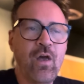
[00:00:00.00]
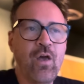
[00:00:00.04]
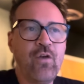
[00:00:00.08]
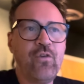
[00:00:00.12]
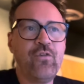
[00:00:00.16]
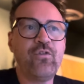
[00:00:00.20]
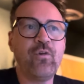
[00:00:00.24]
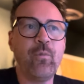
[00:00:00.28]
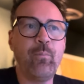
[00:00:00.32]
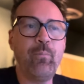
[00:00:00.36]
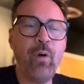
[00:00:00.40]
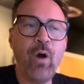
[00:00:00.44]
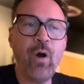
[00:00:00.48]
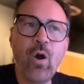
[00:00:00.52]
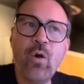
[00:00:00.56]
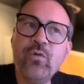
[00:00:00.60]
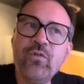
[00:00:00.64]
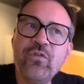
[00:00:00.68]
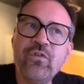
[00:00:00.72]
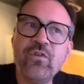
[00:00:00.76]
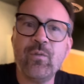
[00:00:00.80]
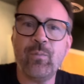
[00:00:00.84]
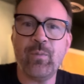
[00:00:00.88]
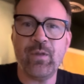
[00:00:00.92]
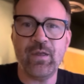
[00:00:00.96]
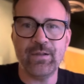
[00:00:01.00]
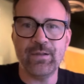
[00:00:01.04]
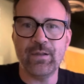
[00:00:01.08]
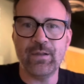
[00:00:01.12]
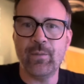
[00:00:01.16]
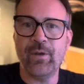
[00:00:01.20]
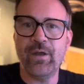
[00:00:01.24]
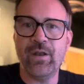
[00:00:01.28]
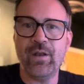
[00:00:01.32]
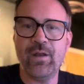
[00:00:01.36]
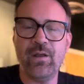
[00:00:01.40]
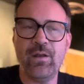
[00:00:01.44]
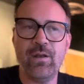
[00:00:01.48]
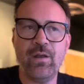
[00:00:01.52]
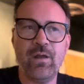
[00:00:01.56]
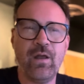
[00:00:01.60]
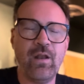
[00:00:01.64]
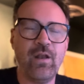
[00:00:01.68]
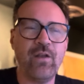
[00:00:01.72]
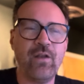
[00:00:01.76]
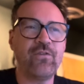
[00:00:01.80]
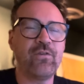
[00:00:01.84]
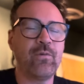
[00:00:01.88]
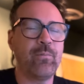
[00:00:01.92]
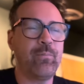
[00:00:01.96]
supposed to be limited and
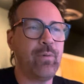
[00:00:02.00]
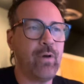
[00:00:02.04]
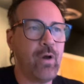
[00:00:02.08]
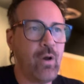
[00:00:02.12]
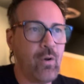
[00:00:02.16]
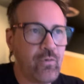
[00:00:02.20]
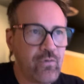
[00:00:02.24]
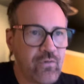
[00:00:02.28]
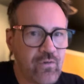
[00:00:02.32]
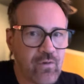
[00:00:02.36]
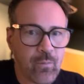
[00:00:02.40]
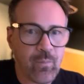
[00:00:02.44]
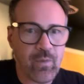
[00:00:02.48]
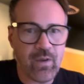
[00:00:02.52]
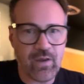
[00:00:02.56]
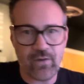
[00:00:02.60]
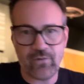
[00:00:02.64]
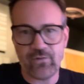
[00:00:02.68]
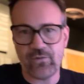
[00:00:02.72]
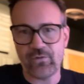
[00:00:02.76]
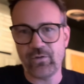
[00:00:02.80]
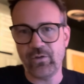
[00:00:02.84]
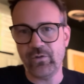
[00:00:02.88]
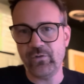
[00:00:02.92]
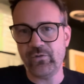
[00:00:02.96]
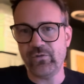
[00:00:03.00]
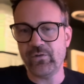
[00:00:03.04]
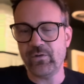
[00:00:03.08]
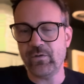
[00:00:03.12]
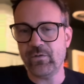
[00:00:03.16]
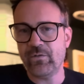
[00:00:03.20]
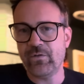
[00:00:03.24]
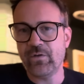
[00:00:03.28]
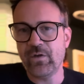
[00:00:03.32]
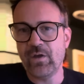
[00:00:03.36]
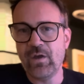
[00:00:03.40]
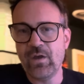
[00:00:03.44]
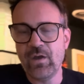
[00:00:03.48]
it's supposed to be exclusive.